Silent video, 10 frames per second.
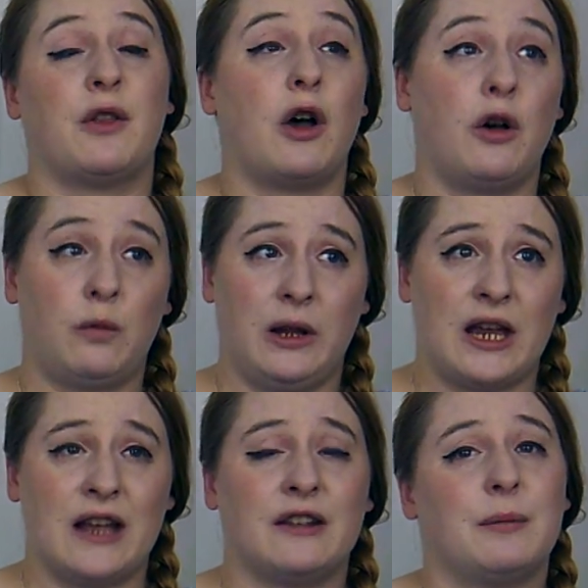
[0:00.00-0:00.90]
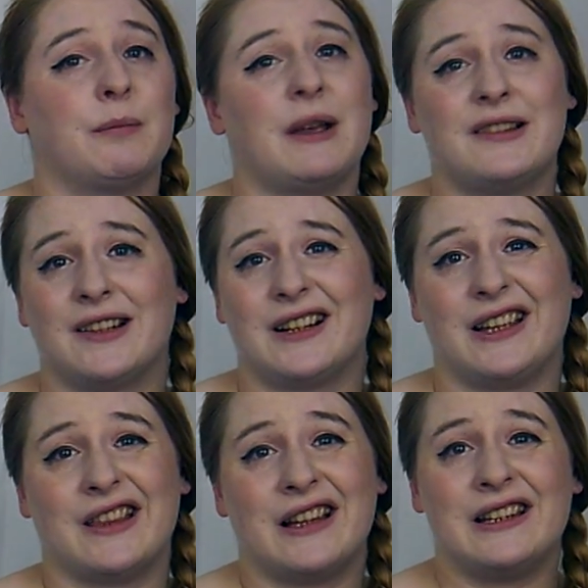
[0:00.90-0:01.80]
the whole weekend, but
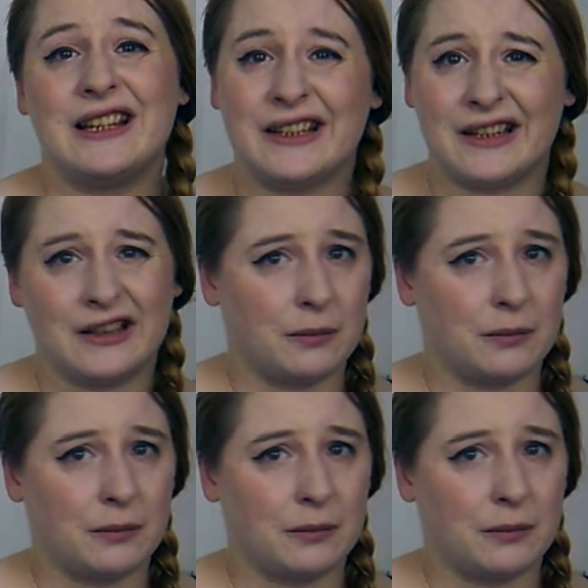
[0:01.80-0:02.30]
basically they're leading